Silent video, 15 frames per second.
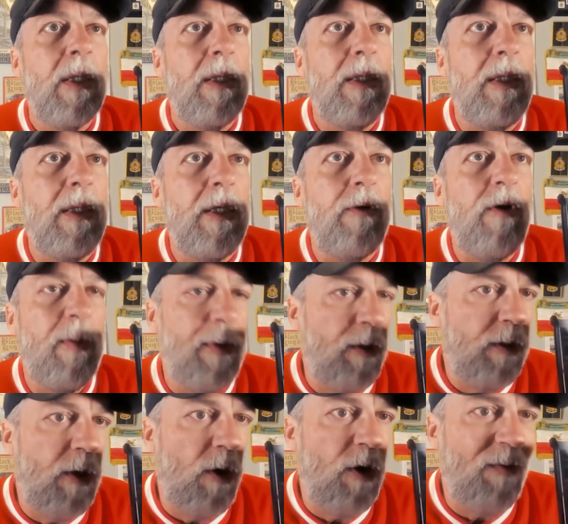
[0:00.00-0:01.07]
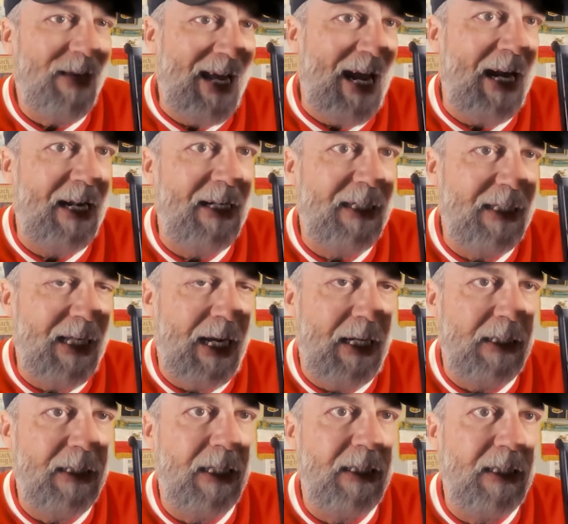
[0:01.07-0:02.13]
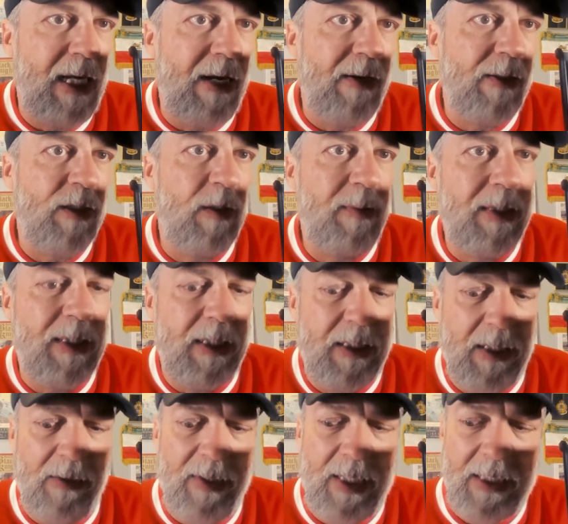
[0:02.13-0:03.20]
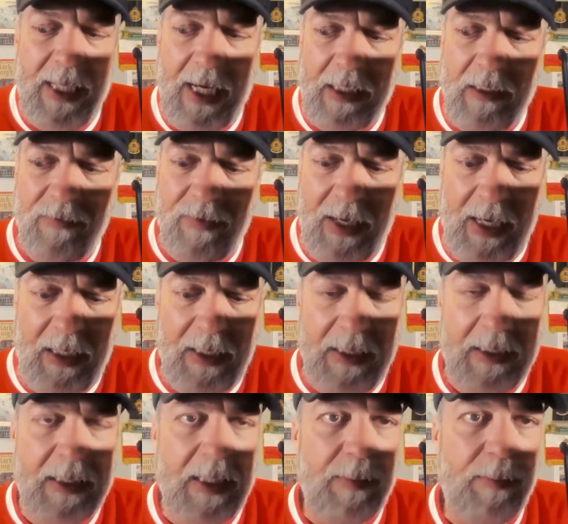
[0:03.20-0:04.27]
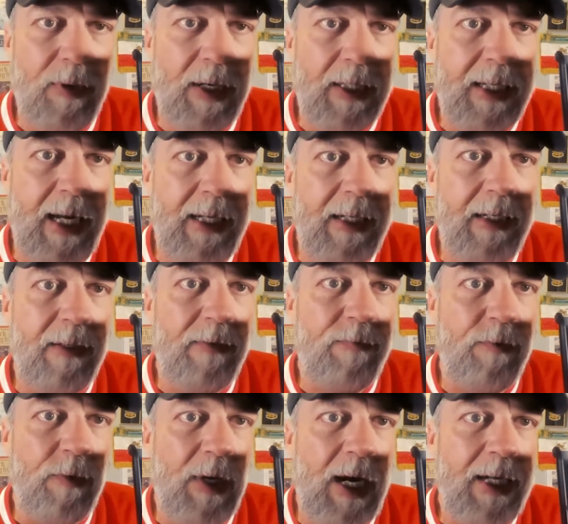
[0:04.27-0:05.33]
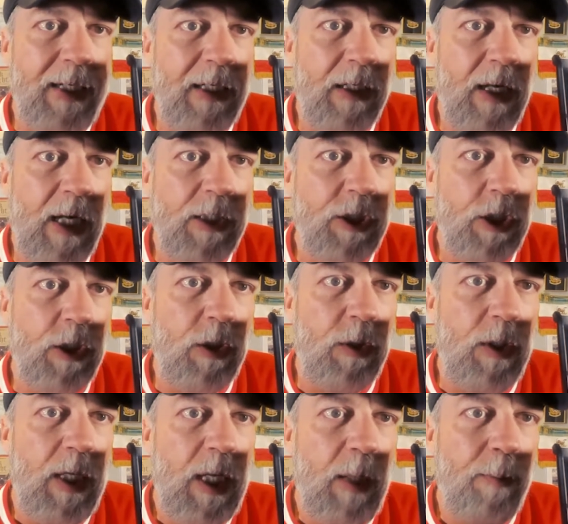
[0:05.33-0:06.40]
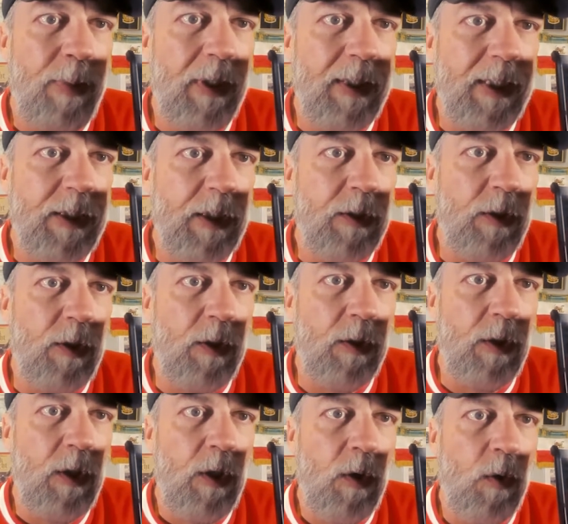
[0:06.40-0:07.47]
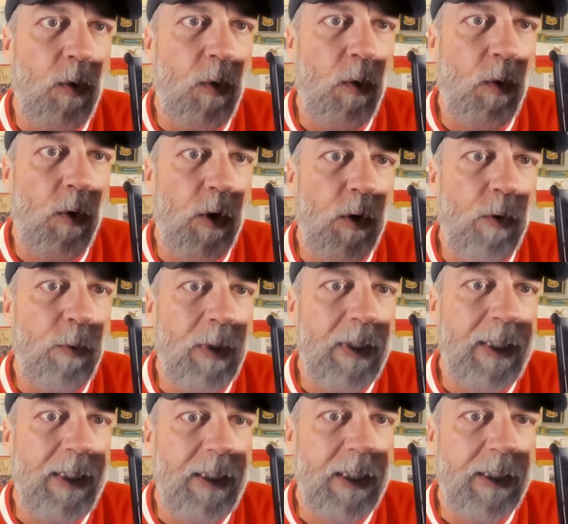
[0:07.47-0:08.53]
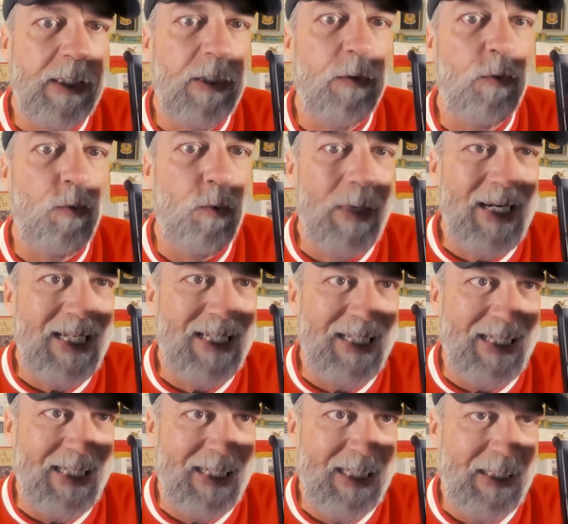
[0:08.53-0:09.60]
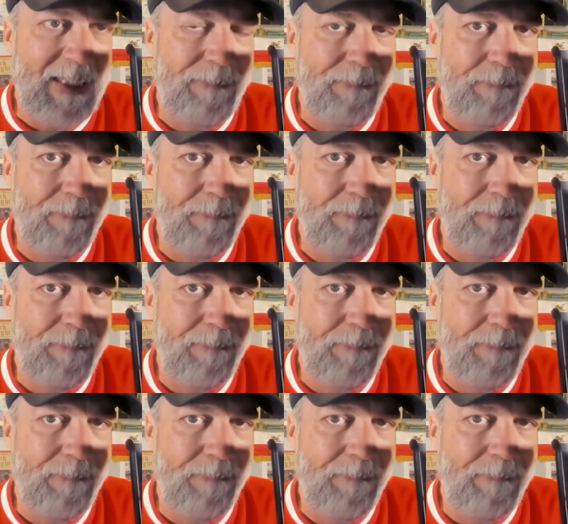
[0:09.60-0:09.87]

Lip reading: the Criminal Code of Canada says that terrorism is a serious act of violence that's predicated for ideological, political, or religious reasons.